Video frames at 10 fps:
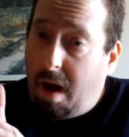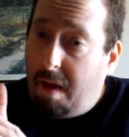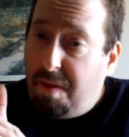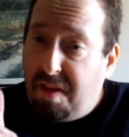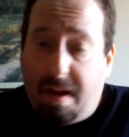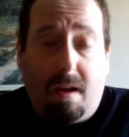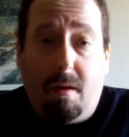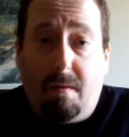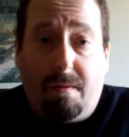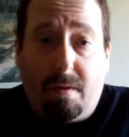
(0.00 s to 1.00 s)

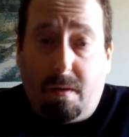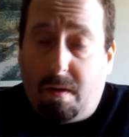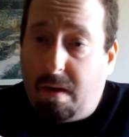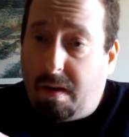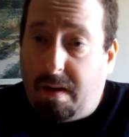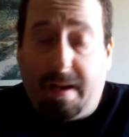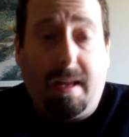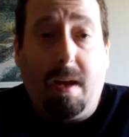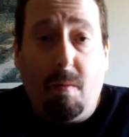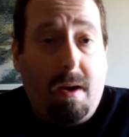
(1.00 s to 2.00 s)
Thank you for
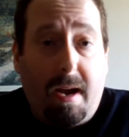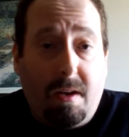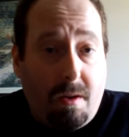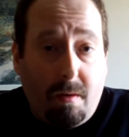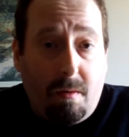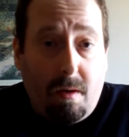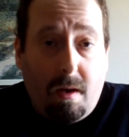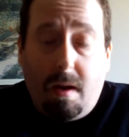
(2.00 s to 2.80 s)
liking what I do.